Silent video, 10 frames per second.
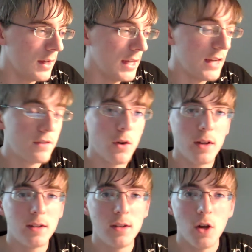Even though I
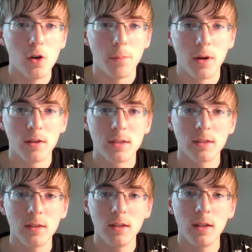didn't know him
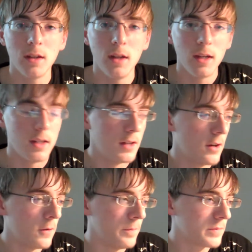personally.
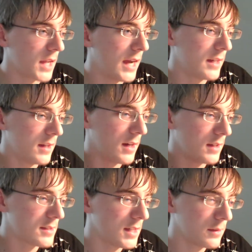I
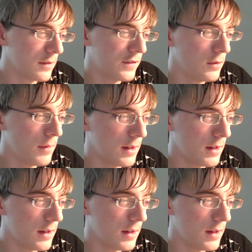had sent him a few,